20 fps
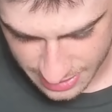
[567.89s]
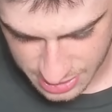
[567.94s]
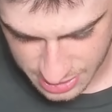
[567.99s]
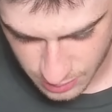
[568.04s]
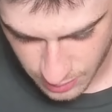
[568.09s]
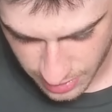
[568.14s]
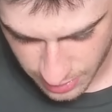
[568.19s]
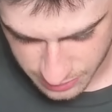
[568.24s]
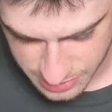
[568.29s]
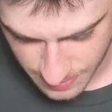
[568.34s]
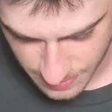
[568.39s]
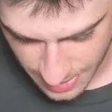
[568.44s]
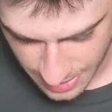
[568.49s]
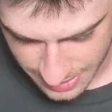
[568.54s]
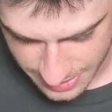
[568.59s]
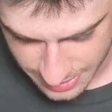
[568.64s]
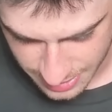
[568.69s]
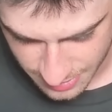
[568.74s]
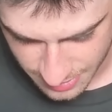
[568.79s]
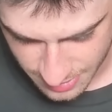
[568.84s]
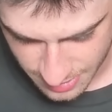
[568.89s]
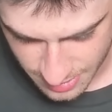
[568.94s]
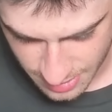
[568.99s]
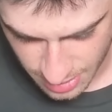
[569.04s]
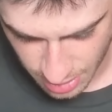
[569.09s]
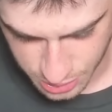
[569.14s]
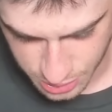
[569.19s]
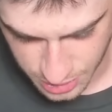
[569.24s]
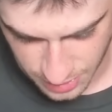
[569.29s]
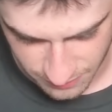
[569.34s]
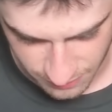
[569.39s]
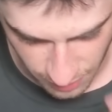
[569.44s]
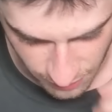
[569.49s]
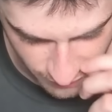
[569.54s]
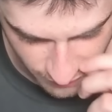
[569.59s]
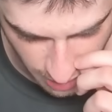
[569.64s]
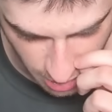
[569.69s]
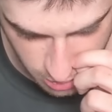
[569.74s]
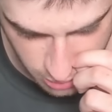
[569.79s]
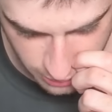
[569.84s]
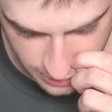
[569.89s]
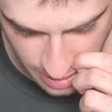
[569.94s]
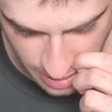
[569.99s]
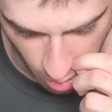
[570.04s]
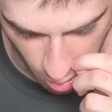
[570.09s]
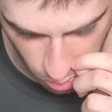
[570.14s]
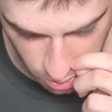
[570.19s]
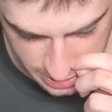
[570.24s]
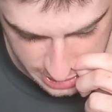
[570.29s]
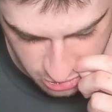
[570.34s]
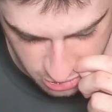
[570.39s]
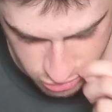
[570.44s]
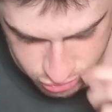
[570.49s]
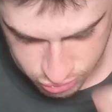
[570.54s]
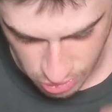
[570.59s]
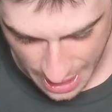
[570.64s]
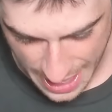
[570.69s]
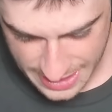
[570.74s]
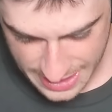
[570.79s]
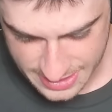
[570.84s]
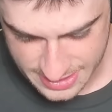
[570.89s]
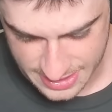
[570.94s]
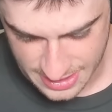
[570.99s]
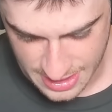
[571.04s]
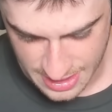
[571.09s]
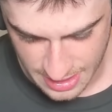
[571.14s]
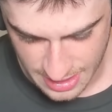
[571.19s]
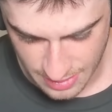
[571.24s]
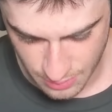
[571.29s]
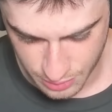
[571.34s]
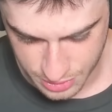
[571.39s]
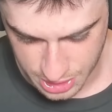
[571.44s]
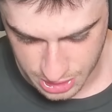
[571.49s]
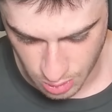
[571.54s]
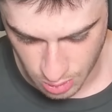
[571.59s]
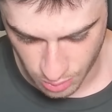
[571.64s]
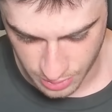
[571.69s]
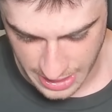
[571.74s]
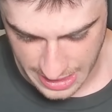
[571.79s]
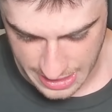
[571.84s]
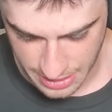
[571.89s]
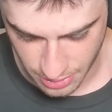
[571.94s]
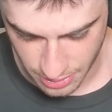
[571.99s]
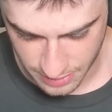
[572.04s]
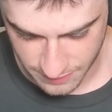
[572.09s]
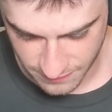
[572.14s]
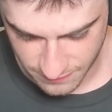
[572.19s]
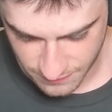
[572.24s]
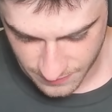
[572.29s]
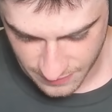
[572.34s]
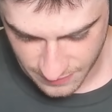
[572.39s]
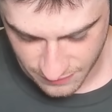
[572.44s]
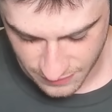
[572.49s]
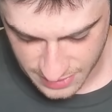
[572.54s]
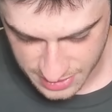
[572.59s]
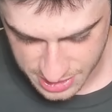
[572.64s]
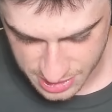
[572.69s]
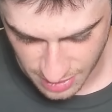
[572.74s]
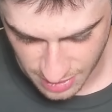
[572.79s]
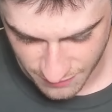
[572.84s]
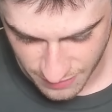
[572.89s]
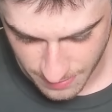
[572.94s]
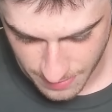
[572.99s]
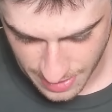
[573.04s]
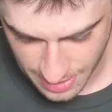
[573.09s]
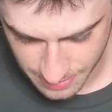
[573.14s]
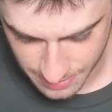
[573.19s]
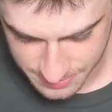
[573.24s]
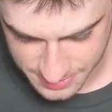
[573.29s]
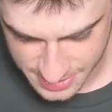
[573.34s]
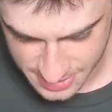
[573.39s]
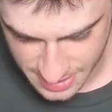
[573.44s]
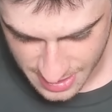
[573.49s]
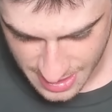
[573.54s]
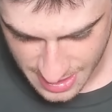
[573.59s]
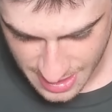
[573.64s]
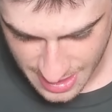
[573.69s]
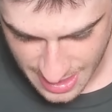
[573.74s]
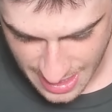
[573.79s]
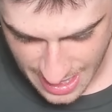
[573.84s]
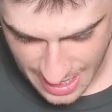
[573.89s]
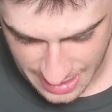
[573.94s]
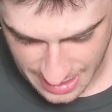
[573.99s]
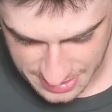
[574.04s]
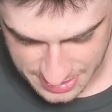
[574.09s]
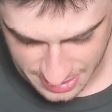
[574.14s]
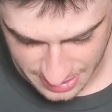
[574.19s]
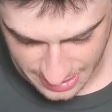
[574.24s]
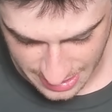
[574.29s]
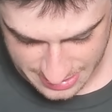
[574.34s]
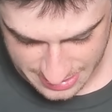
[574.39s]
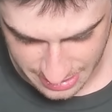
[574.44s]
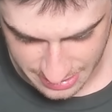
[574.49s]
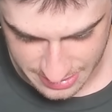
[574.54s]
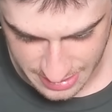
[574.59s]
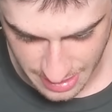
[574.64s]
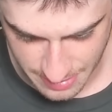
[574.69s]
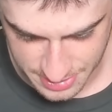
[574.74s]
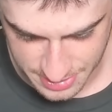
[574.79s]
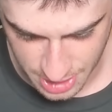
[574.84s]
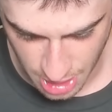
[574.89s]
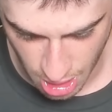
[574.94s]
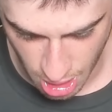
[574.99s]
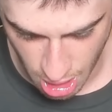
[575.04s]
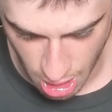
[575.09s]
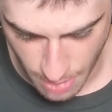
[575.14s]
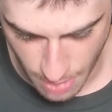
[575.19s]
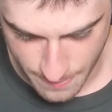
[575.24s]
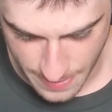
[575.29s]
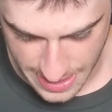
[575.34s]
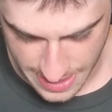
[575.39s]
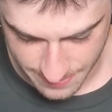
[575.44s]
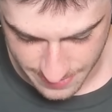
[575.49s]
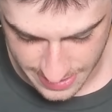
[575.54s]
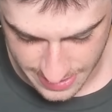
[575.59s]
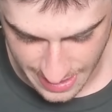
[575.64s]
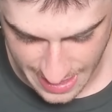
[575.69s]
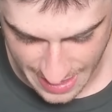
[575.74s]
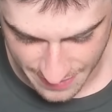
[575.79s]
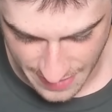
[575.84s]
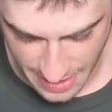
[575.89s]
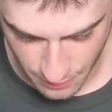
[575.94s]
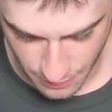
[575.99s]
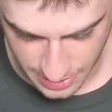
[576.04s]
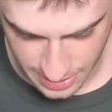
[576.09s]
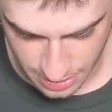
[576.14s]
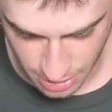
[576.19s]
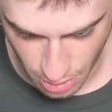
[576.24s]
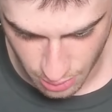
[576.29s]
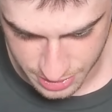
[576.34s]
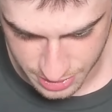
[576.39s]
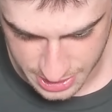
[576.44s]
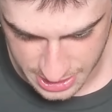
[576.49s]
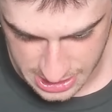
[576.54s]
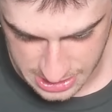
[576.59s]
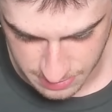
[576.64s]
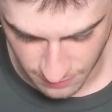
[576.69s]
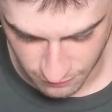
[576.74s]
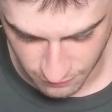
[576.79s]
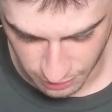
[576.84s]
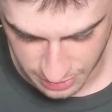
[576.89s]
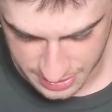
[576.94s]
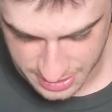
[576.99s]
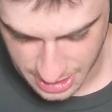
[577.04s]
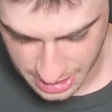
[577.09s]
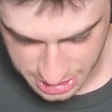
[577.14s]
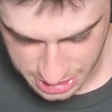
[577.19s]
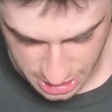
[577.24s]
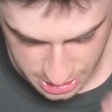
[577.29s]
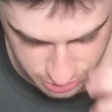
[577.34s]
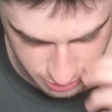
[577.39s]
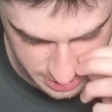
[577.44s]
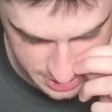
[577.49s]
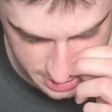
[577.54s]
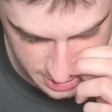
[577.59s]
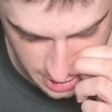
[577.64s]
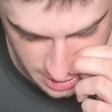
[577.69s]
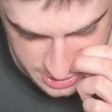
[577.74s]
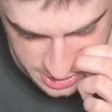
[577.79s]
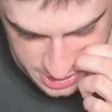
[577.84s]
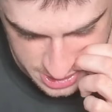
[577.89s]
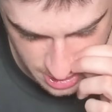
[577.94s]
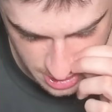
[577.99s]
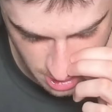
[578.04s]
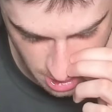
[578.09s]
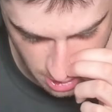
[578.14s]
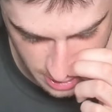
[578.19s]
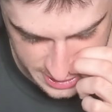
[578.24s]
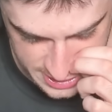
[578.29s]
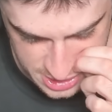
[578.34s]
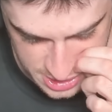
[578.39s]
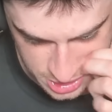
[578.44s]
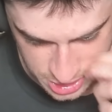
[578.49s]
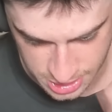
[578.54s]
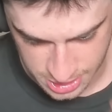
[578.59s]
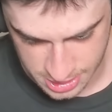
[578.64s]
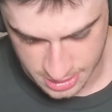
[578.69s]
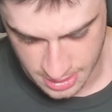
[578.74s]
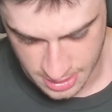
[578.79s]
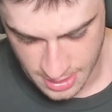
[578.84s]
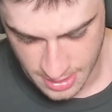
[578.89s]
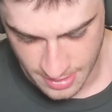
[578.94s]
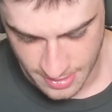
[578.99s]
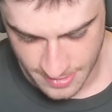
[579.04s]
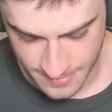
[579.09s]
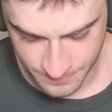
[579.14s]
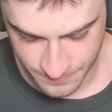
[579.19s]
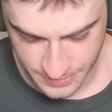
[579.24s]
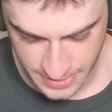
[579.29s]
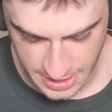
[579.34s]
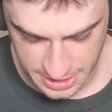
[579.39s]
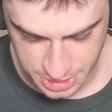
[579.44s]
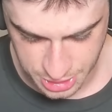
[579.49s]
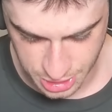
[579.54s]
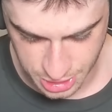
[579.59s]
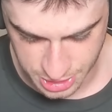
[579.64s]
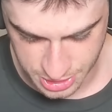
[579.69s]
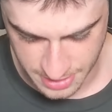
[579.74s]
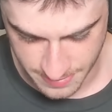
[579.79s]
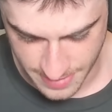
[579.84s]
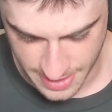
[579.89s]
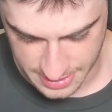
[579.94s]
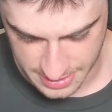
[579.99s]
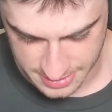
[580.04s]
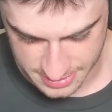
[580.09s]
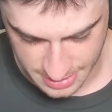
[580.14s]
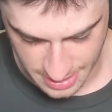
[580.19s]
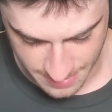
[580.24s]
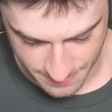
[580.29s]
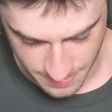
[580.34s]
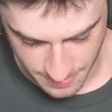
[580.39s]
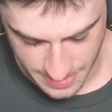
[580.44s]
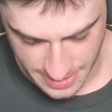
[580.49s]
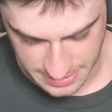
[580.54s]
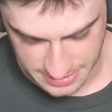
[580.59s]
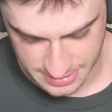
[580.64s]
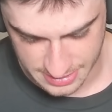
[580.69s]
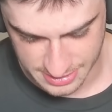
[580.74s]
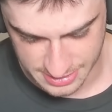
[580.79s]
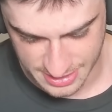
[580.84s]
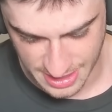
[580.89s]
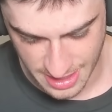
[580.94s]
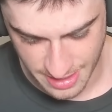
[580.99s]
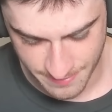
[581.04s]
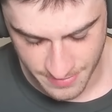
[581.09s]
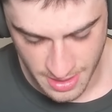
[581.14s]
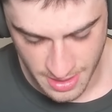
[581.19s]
I swear it was behind it. Also, Evolve Valkyrie? Holy cracked! With the Tornado, it finishes off the barbs. And it's going to get a ton of damage. Oh, baby. And now we can go with this before the Duchess recharges. Oh, it's just the best. I'm the best at this game.